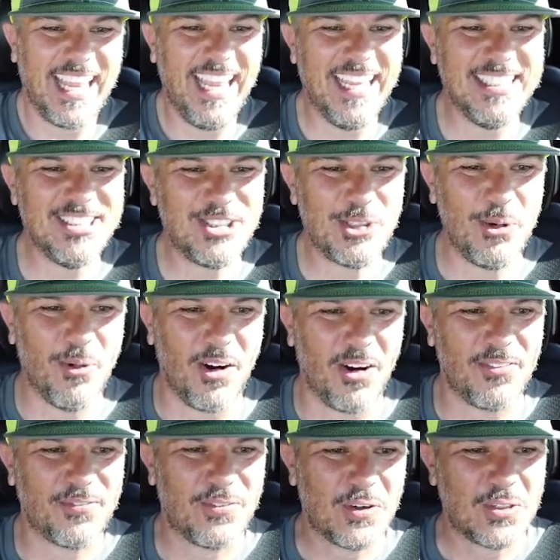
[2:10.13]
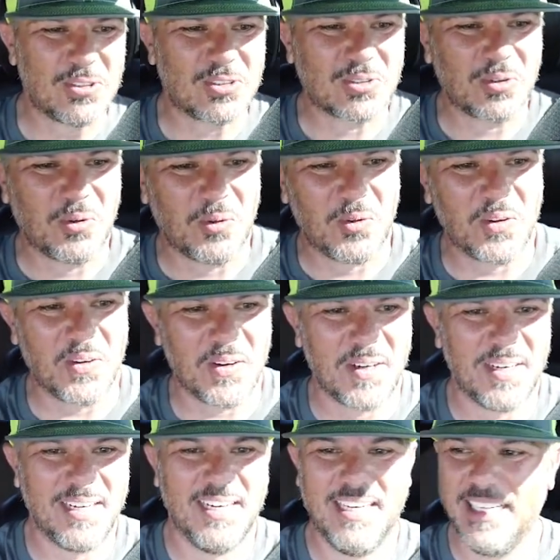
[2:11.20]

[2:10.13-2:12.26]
into our first corner,